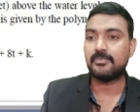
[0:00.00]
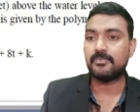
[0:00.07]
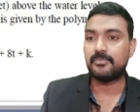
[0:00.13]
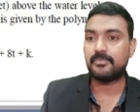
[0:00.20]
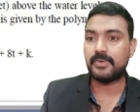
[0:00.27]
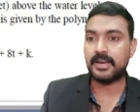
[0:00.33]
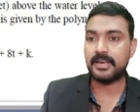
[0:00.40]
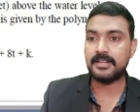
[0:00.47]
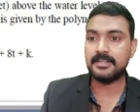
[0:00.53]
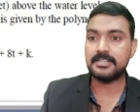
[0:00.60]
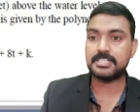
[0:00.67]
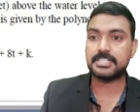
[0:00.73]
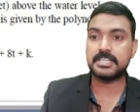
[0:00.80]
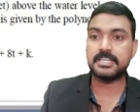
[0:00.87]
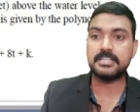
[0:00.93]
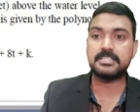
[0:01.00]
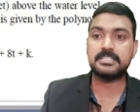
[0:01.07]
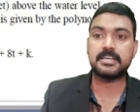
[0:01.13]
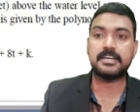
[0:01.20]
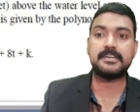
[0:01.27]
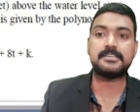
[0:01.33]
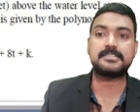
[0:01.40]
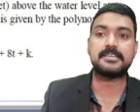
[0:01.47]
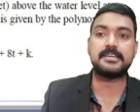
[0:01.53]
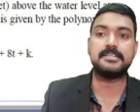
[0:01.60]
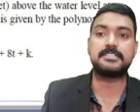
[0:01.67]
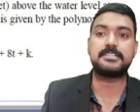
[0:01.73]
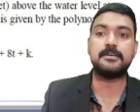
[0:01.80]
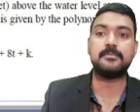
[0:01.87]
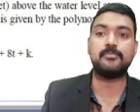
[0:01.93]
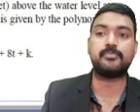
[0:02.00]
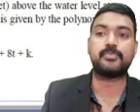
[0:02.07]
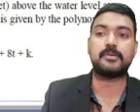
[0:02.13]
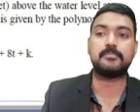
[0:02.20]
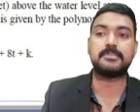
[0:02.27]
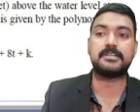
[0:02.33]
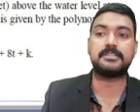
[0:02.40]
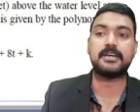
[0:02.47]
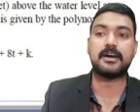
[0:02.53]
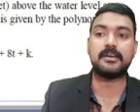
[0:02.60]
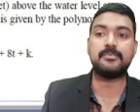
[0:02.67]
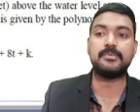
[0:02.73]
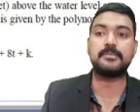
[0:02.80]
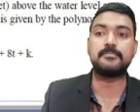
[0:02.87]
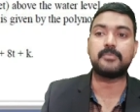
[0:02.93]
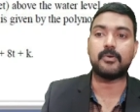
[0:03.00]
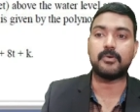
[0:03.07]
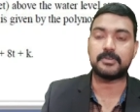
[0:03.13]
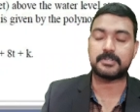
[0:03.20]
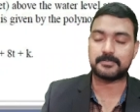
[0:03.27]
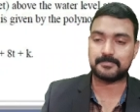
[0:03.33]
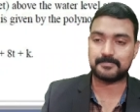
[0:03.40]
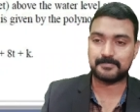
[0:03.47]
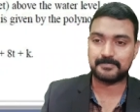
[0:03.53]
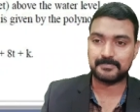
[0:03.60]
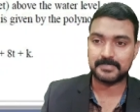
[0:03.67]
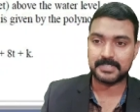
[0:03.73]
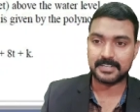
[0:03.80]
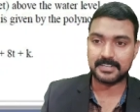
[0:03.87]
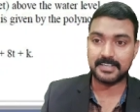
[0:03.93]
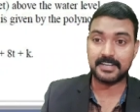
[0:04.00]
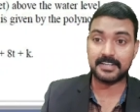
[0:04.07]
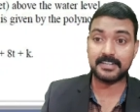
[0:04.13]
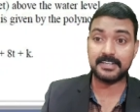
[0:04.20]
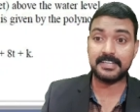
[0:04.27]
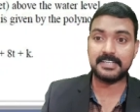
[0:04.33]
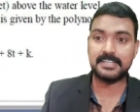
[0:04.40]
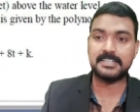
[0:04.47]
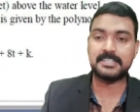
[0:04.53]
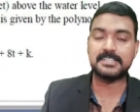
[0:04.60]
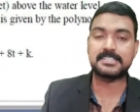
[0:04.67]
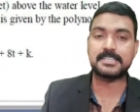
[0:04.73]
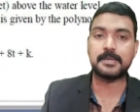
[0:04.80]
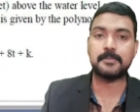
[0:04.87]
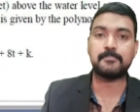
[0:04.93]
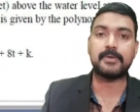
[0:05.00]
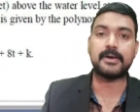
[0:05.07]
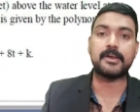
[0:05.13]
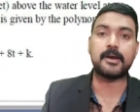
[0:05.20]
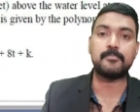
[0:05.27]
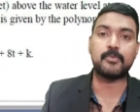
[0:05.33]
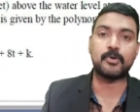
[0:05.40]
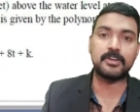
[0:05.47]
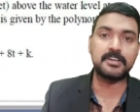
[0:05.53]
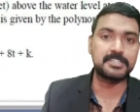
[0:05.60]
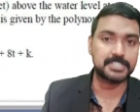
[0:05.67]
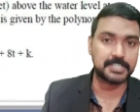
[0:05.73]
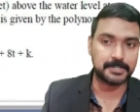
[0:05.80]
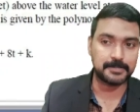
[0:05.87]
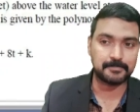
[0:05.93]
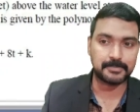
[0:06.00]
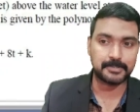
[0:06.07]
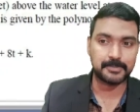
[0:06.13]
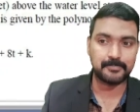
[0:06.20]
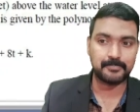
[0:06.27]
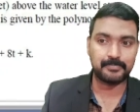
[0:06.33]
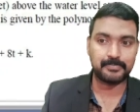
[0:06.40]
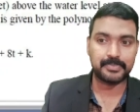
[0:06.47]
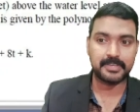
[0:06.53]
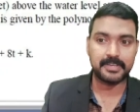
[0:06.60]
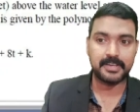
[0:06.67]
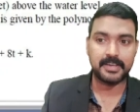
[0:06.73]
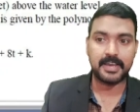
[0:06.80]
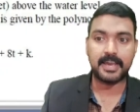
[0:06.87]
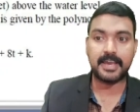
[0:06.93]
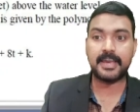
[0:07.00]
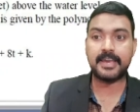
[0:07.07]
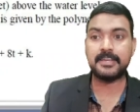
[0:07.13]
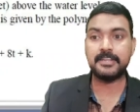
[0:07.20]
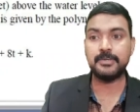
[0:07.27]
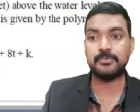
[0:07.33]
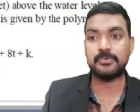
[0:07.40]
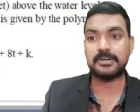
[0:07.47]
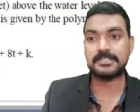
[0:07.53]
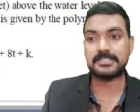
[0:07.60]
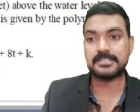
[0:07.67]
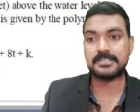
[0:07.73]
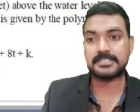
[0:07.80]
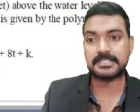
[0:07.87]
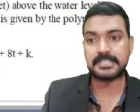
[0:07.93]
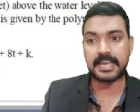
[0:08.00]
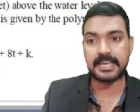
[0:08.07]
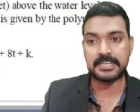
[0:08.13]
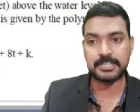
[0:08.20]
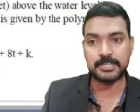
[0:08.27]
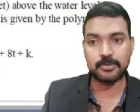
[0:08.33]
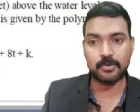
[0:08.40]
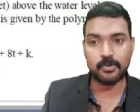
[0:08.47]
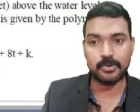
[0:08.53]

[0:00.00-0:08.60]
when she takes a jump from the diving board. Clearly, it is a parabolic shape. Annie was standing